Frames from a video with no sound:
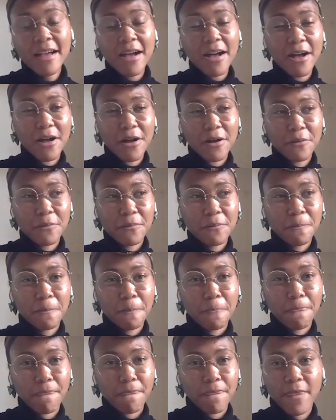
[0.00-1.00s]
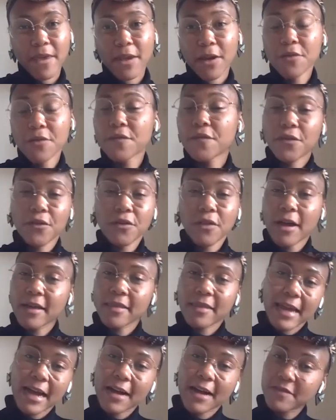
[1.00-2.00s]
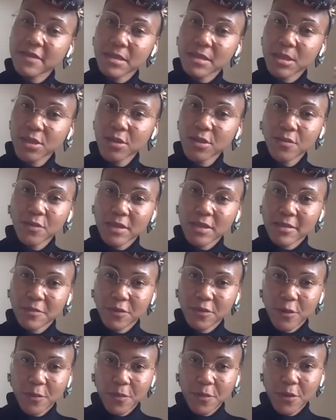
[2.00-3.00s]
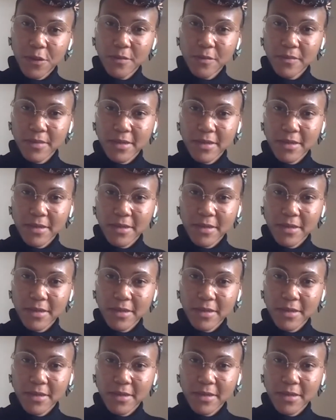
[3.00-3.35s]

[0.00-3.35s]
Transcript: they don't feel like they have to deal with the problem.